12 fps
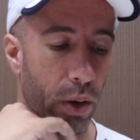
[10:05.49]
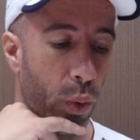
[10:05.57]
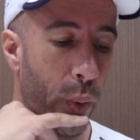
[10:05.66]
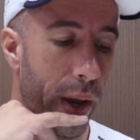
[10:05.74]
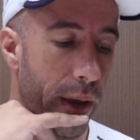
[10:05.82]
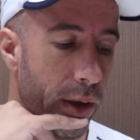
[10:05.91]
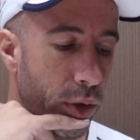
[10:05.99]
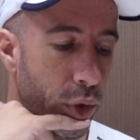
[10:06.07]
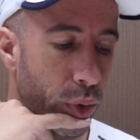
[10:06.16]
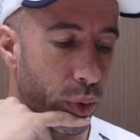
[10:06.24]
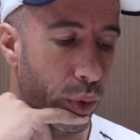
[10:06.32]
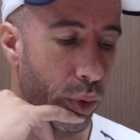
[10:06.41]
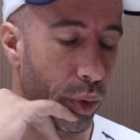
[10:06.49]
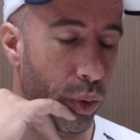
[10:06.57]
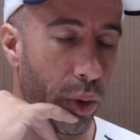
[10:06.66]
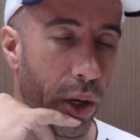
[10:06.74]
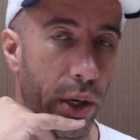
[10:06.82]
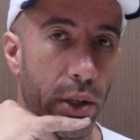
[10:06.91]
way to
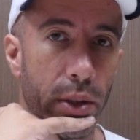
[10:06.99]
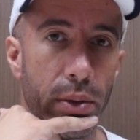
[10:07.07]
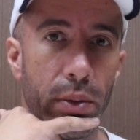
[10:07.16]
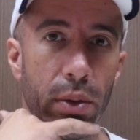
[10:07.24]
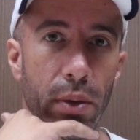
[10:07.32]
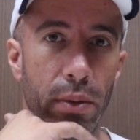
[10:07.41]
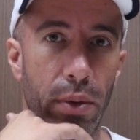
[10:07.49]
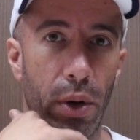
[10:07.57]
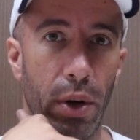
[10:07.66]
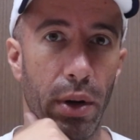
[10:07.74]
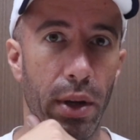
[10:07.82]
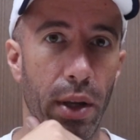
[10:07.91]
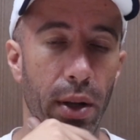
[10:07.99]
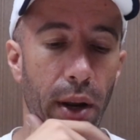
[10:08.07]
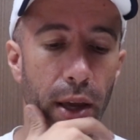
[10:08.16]
learn foreign